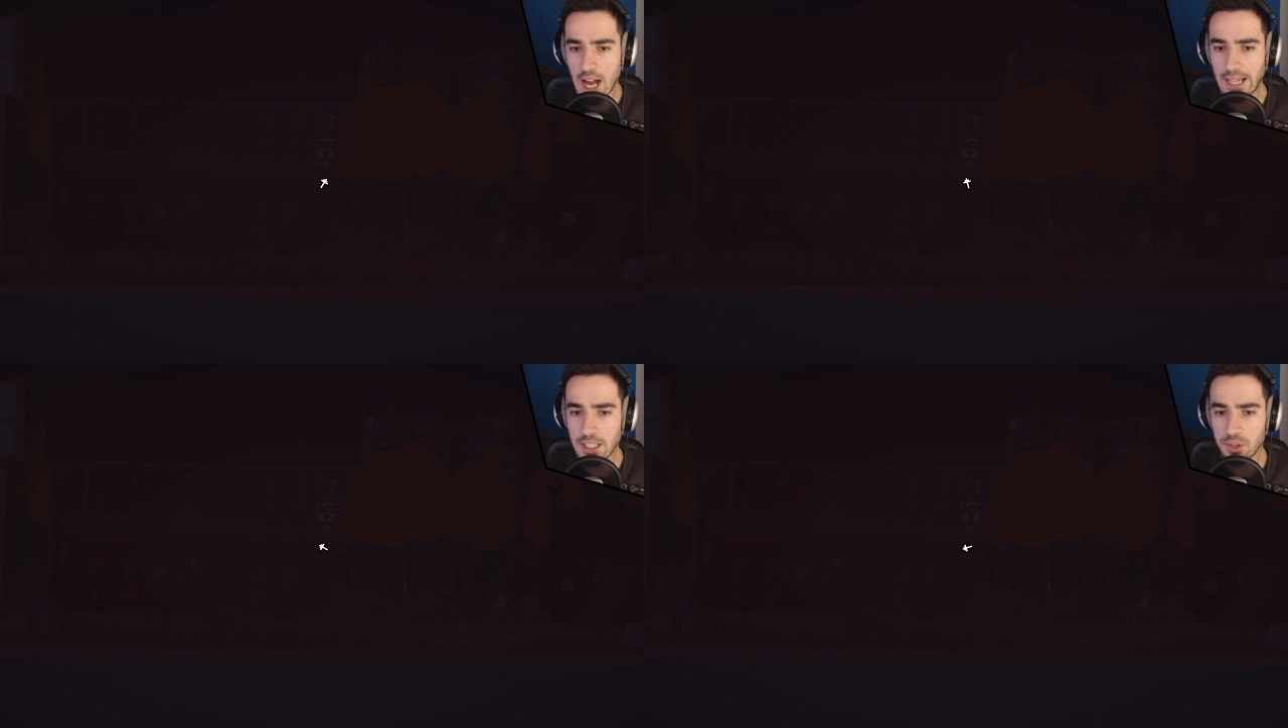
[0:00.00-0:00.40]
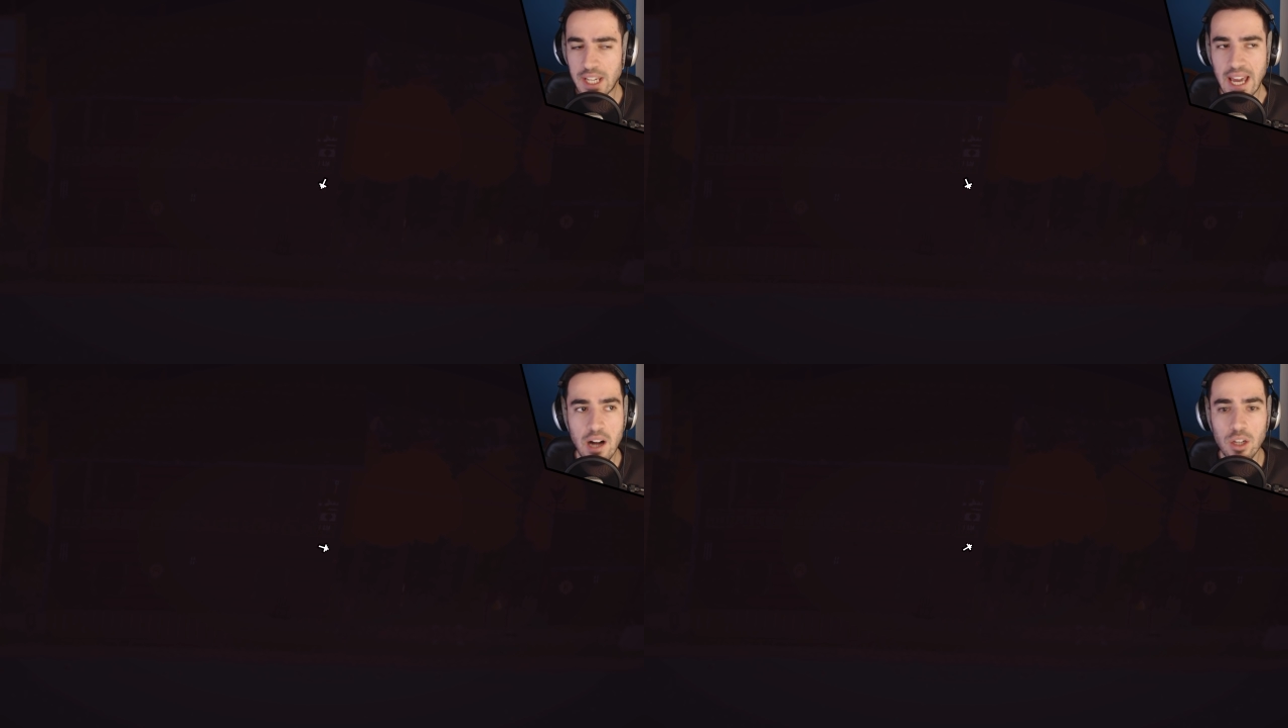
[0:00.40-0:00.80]
I need to
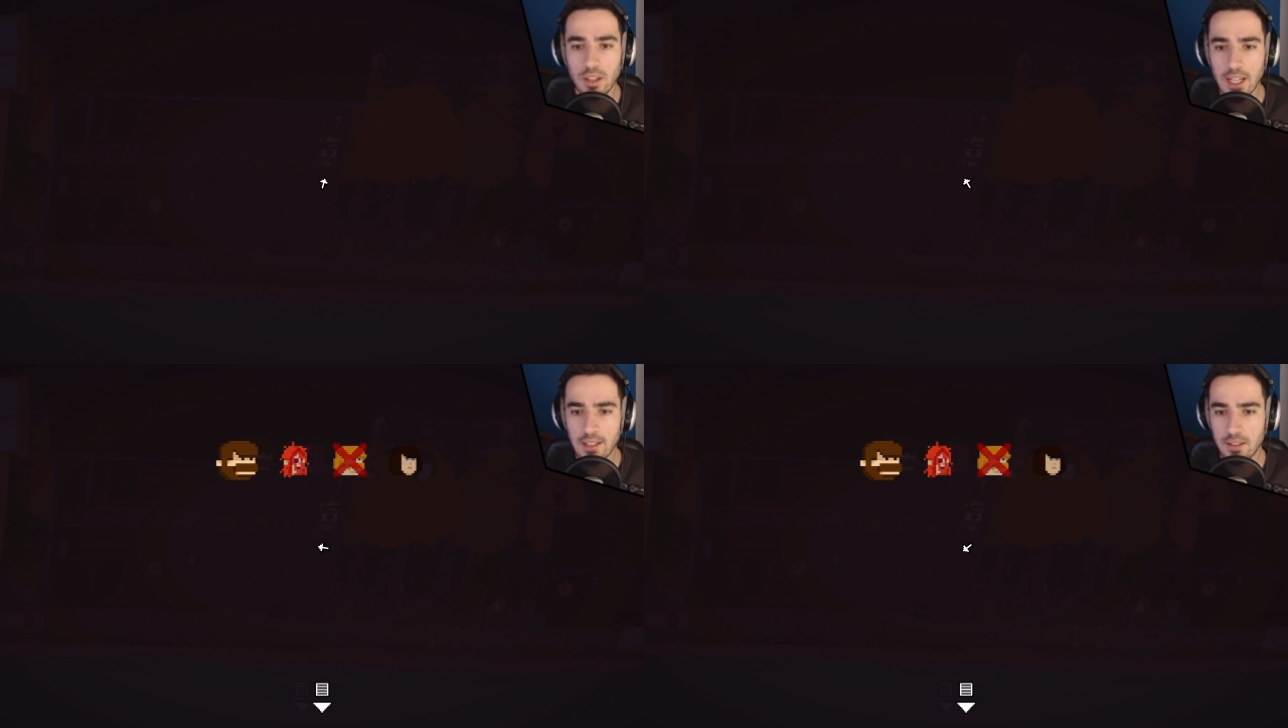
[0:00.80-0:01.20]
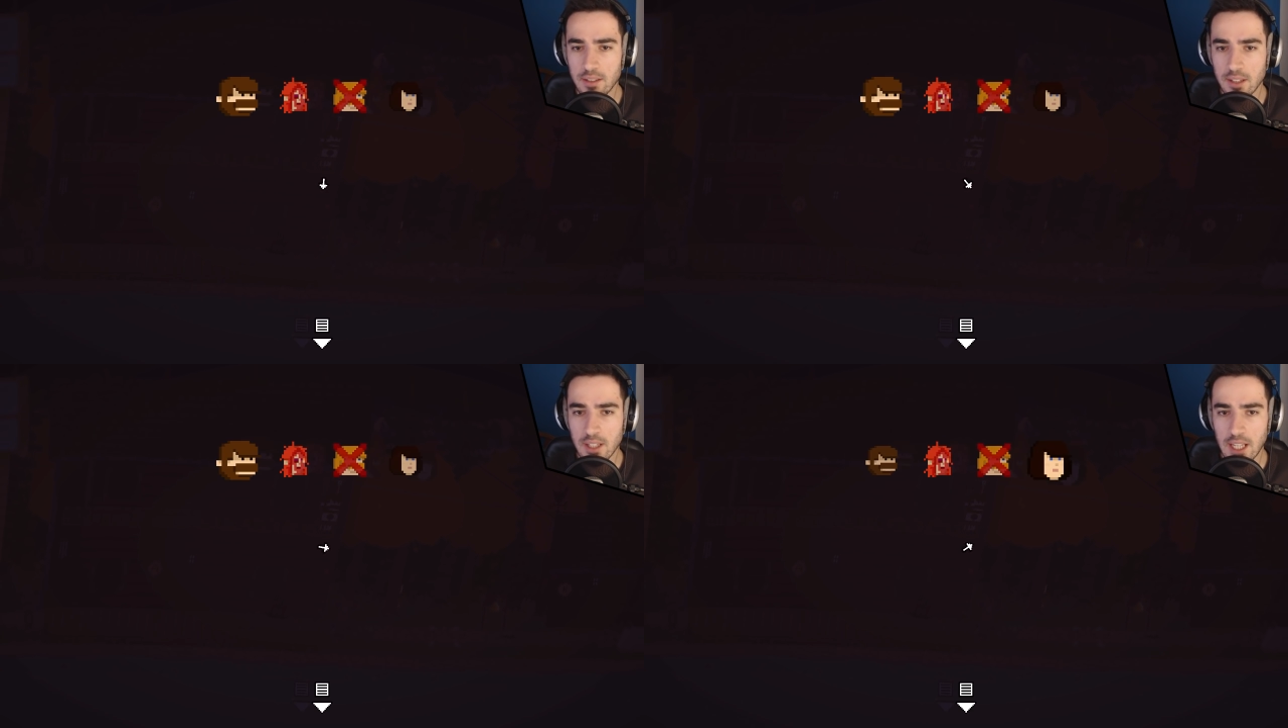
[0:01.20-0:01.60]
calculate
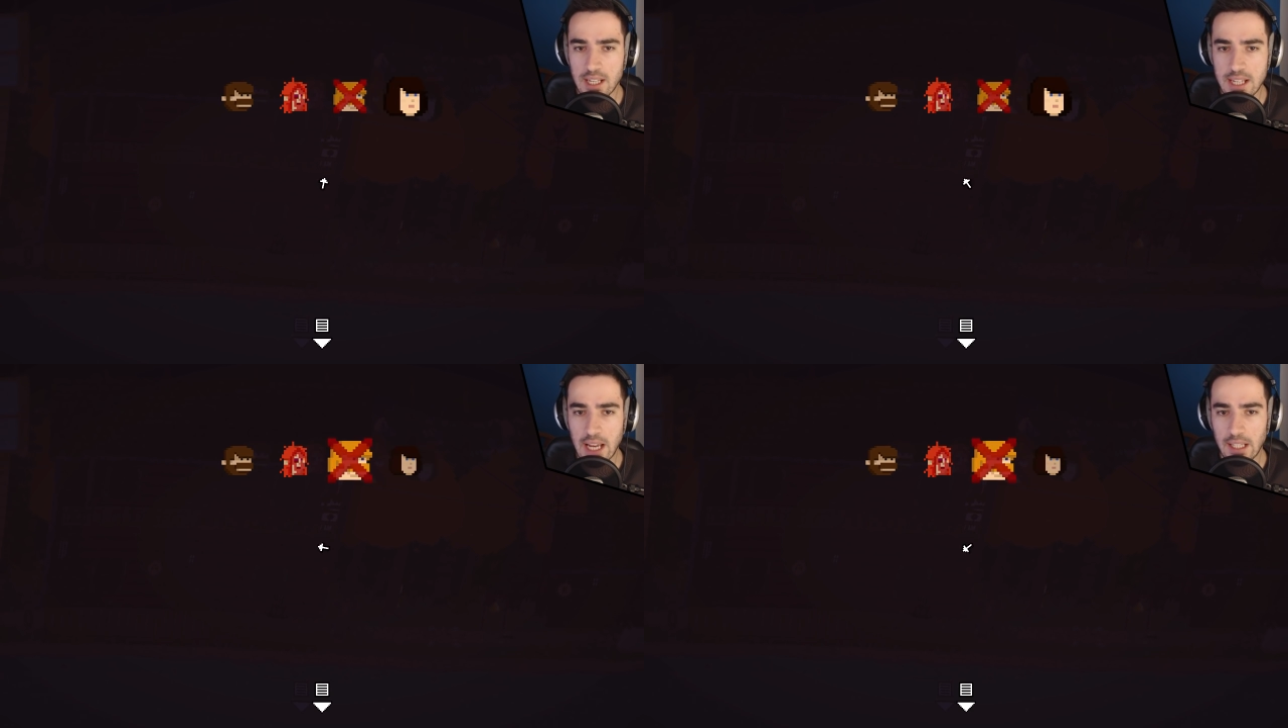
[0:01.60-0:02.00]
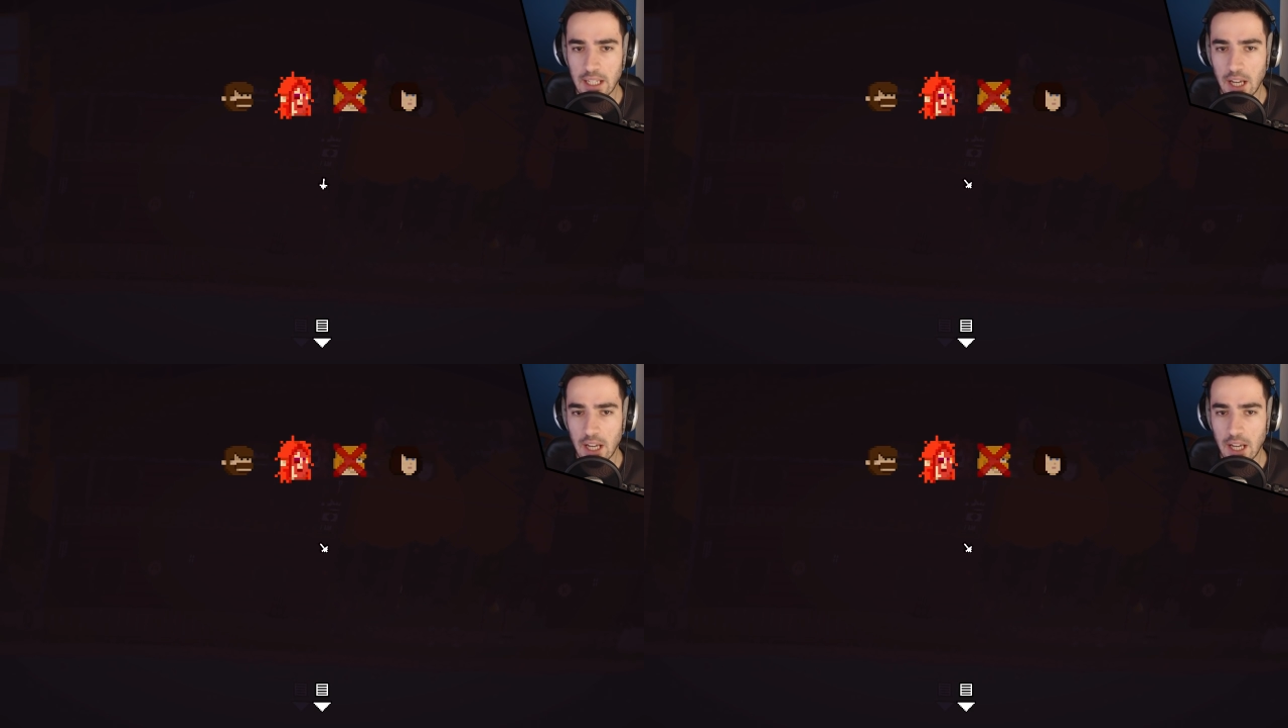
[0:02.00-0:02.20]
exactly